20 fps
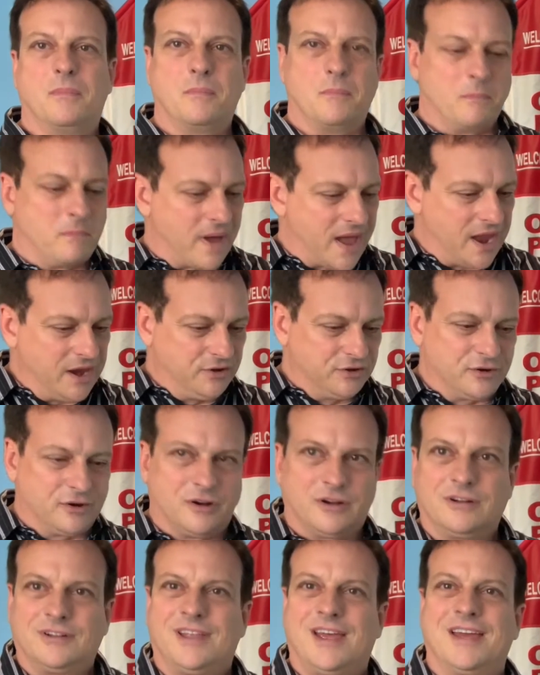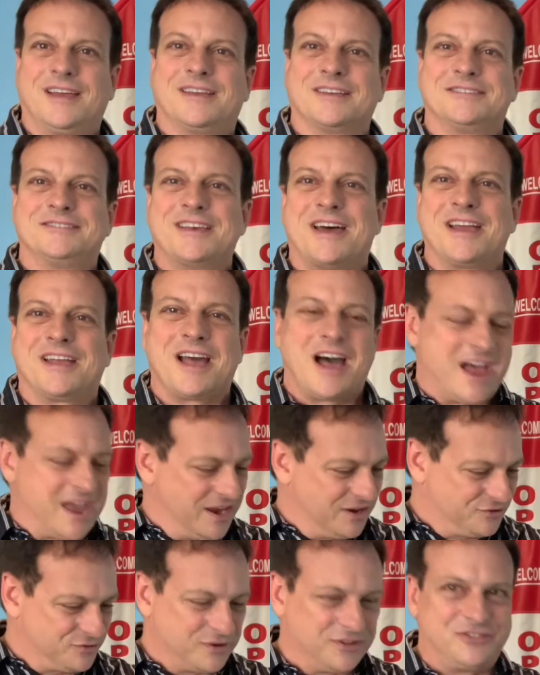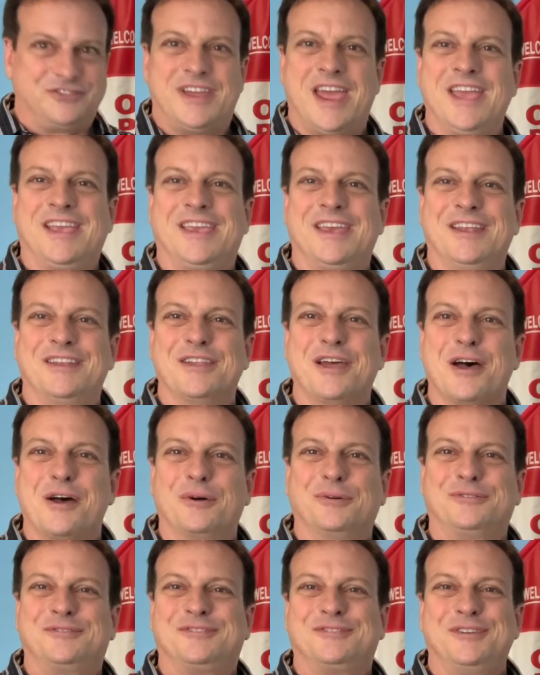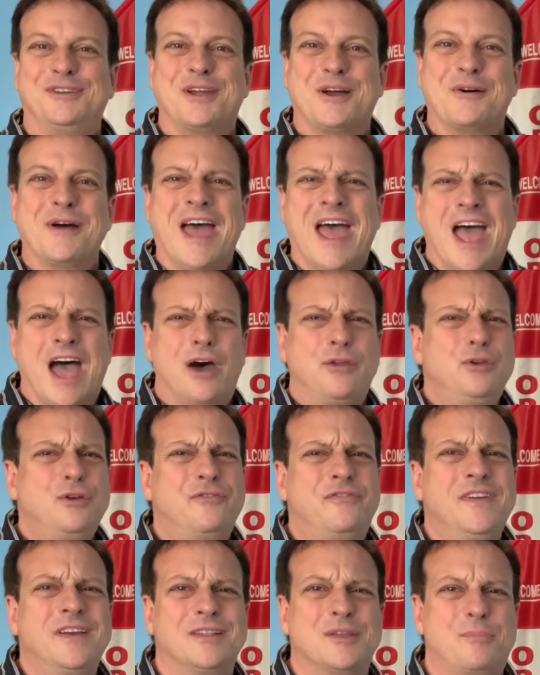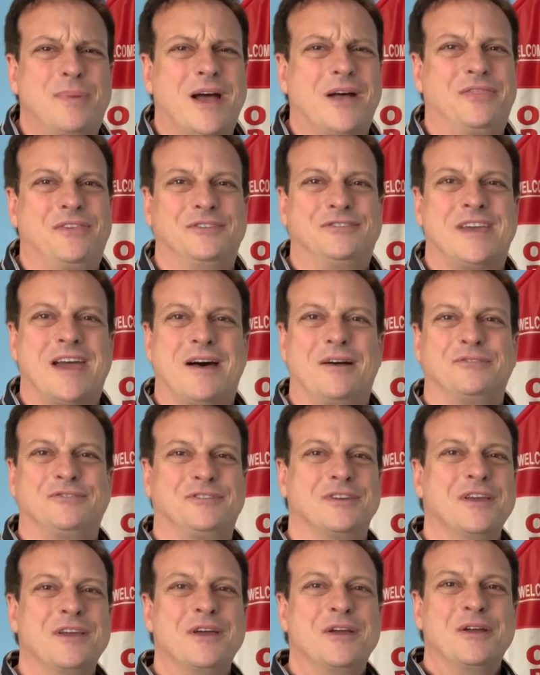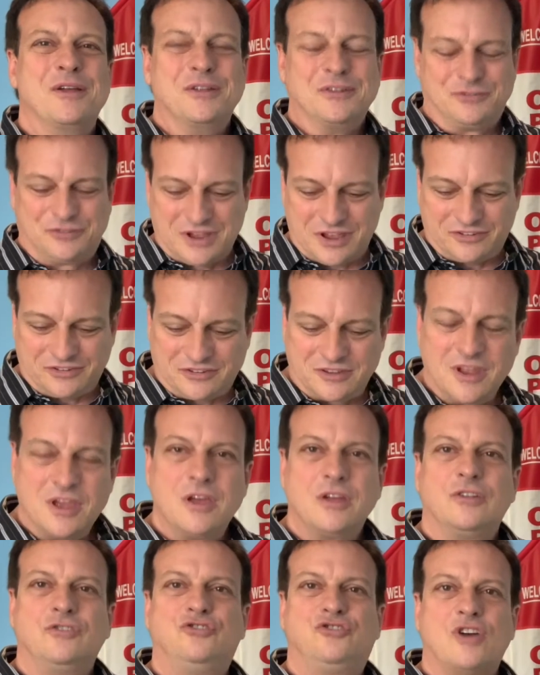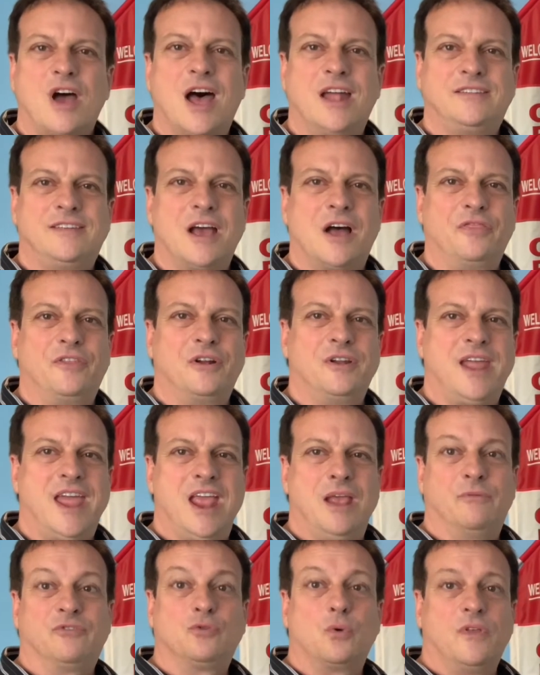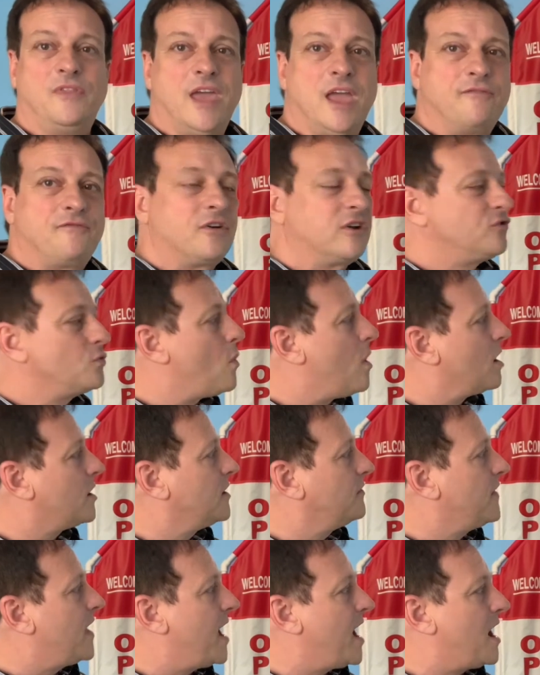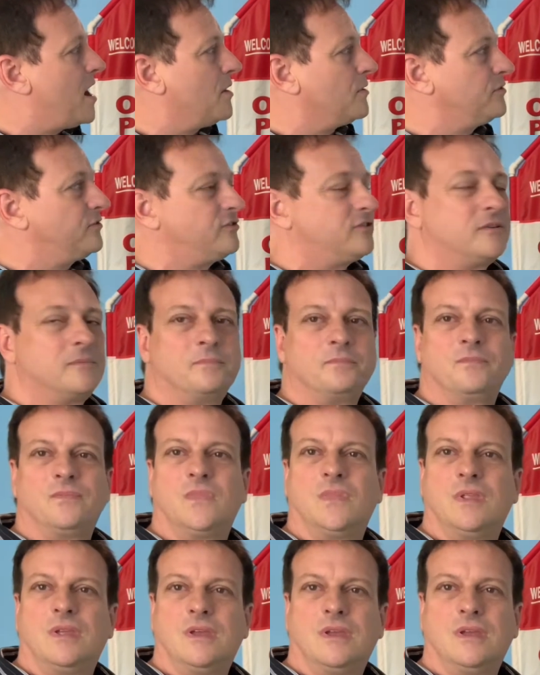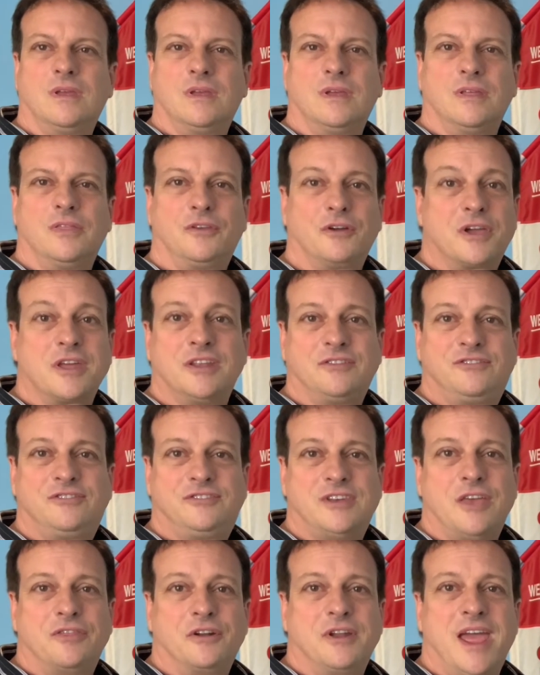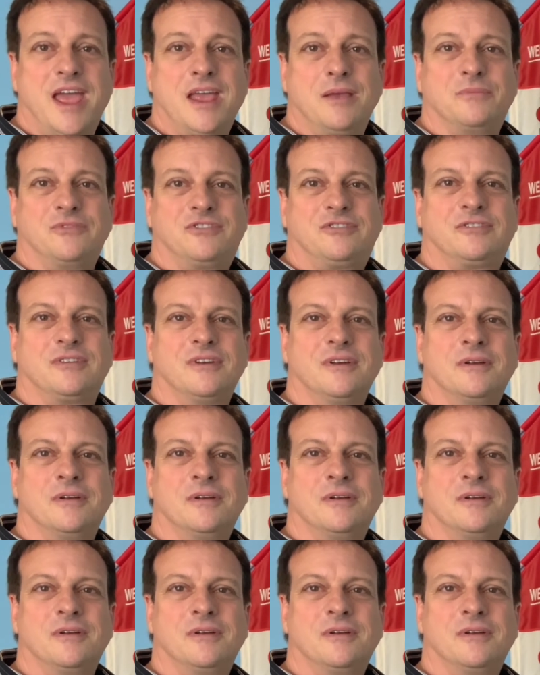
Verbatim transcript: binder like a psychiatrist taking notes, you know, how do you feel about this house? Just jot down their names. When they first walk in the house, they're going to say their names.